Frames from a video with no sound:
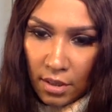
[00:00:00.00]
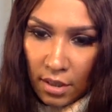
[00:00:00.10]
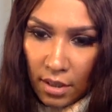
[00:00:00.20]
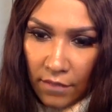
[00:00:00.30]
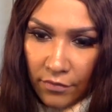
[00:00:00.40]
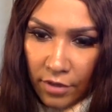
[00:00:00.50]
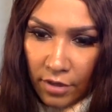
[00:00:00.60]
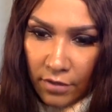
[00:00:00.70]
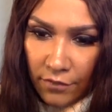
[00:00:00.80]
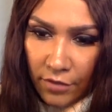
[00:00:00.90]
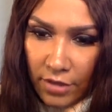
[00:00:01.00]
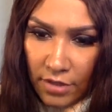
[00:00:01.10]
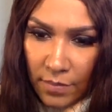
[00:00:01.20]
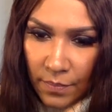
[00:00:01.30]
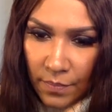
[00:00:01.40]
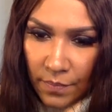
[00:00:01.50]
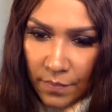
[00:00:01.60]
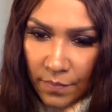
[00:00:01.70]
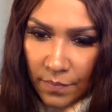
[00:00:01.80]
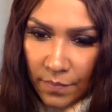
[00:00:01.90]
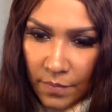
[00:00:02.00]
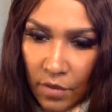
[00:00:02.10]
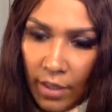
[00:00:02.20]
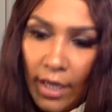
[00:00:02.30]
I have done foots. Okay,